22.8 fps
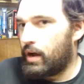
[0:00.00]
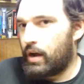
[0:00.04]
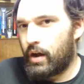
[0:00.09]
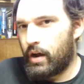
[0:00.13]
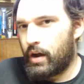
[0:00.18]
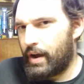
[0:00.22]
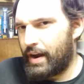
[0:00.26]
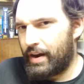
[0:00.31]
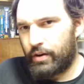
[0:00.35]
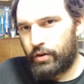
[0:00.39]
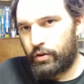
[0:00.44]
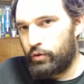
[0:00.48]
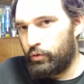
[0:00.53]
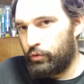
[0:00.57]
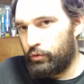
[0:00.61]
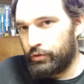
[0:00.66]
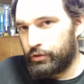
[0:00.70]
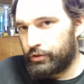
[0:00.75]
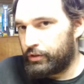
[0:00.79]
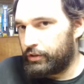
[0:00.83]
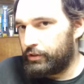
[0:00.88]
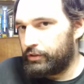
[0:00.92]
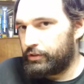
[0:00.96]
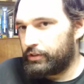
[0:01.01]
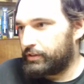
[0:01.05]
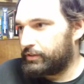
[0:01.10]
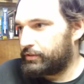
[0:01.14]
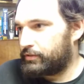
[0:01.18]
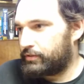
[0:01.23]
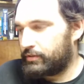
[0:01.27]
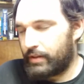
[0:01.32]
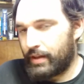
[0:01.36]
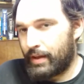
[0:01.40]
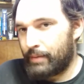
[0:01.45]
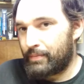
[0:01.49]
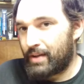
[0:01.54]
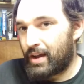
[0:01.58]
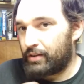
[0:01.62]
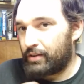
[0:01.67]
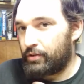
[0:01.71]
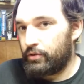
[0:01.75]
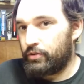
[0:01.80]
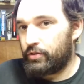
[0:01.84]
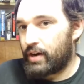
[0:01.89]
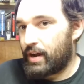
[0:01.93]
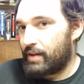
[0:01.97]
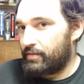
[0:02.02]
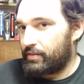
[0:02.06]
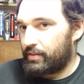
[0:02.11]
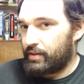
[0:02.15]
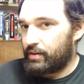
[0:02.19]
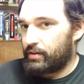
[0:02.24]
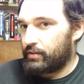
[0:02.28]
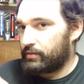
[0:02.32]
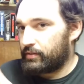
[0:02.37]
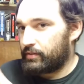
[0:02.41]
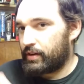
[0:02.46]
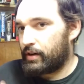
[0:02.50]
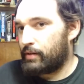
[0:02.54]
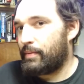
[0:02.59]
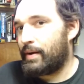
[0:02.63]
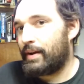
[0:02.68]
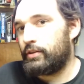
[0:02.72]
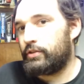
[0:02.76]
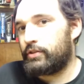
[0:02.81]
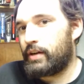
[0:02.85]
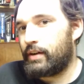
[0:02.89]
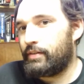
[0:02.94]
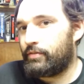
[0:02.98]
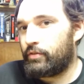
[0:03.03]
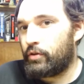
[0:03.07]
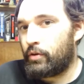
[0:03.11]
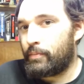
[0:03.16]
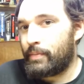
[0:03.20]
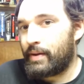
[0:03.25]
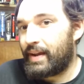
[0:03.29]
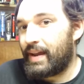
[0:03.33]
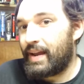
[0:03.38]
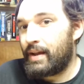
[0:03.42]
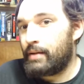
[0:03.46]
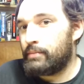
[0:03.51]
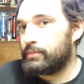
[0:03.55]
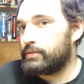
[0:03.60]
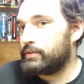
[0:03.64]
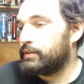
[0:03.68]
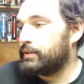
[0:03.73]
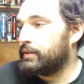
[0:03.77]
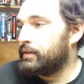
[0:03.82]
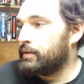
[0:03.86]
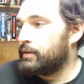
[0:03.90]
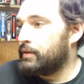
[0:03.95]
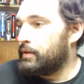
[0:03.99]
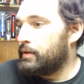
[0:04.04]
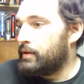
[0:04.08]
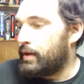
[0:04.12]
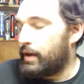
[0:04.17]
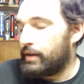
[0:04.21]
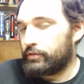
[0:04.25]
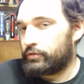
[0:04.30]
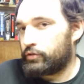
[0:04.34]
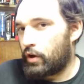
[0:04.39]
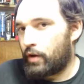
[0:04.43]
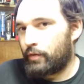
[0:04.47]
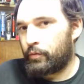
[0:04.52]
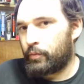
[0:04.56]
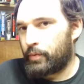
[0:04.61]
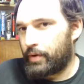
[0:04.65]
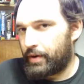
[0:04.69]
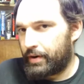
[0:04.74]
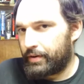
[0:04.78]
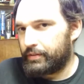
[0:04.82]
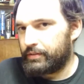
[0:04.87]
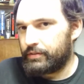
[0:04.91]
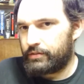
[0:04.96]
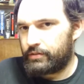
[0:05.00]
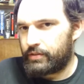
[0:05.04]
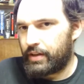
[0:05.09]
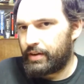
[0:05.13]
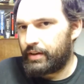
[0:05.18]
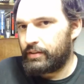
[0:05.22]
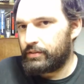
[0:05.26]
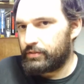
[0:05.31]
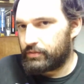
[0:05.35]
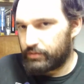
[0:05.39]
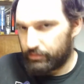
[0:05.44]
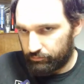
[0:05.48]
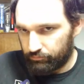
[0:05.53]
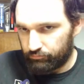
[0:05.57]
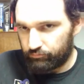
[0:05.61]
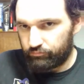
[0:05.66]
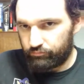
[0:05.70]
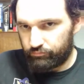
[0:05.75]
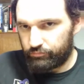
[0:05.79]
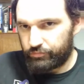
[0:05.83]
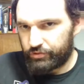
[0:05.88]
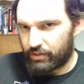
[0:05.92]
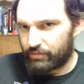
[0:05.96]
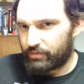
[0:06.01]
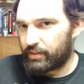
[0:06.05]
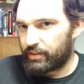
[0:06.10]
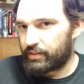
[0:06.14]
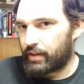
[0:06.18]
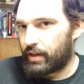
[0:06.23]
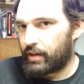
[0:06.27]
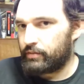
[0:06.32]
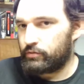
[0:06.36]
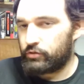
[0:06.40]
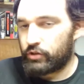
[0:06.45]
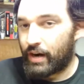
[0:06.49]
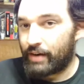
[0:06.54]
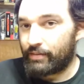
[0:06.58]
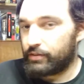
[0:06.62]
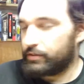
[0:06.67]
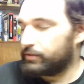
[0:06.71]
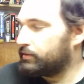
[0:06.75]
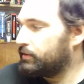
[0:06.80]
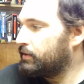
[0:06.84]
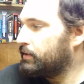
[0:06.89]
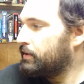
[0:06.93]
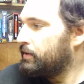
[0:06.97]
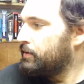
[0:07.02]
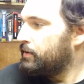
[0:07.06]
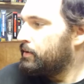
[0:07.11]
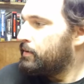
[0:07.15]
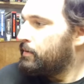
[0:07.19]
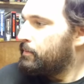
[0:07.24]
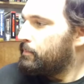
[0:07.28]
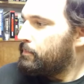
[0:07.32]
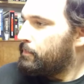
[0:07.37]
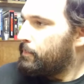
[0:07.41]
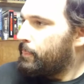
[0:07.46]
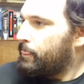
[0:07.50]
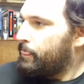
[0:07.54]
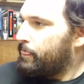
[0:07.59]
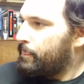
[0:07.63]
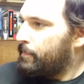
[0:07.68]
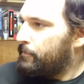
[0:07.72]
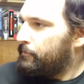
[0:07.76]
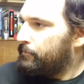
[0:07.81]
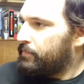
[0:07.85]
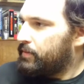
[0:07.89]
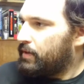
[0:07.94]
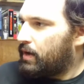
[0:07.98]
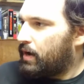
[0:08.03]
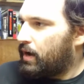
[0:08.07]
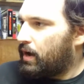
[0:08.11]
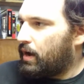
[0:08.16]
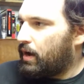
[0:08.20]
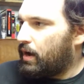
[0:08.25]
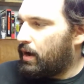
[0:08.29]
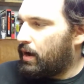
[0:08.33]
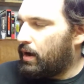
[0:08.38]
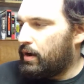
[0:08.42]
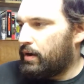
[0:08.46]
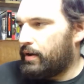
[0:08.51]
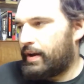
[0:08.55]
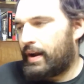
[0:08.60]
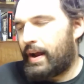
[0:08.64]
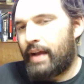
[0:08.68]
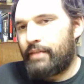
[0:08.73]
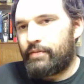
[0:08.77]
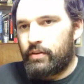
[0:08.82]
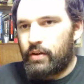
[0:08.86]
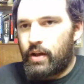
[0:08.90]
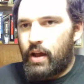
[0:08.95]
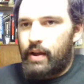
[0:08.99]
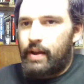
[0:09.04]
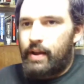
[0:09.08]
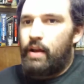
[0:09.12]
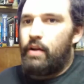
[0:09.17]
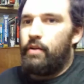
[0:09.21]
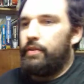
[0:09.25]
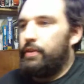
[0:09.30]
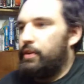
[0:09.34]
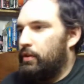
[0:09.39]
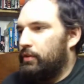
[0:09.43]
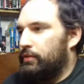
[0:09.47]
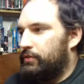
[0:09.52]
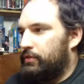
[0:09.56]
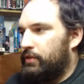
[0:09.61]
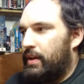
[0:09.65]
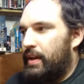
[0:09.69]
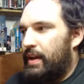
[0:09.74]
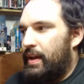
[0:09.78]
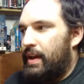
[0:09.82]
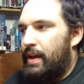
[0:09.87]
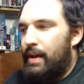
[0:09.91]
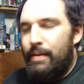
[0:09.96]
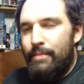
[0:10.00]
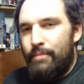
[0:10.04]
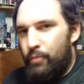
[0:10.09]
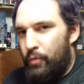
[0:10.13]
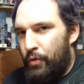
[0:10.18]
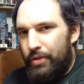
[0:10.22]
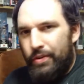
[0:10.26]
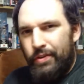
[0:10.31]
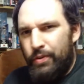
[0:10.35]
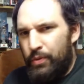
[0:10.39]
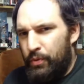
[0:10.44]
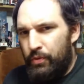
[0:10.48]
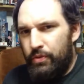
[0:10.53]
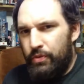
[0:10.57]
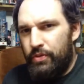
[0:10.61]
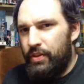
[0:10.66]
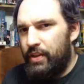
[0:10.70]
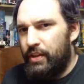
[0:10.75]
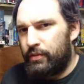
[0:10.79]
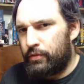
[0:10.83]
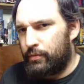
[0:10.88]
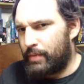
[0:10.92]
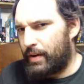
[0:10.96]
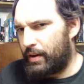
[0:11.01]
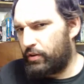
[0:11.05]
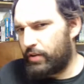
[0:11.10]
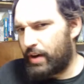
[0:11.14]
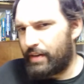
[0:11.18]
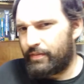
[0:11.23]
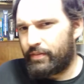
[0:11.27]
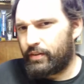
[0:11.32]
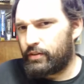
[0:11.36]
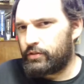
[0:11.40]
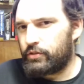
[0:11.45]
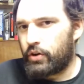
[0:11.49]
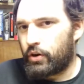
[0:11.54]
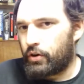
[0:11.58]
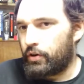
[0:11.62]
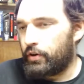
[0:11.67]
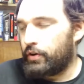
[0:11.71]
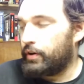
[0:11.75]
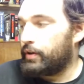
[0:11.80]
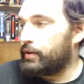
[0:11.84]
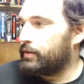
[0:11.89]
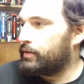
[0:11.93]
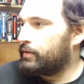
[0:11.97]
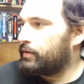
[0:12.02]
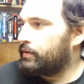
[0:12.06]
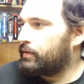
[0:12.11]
Air cooler, just the M.2 drive, and then a terabyte drive for all my games and software and settings and stuff like that, drivers. And I have to knock out, say 1 or 2 of these from my graphics card.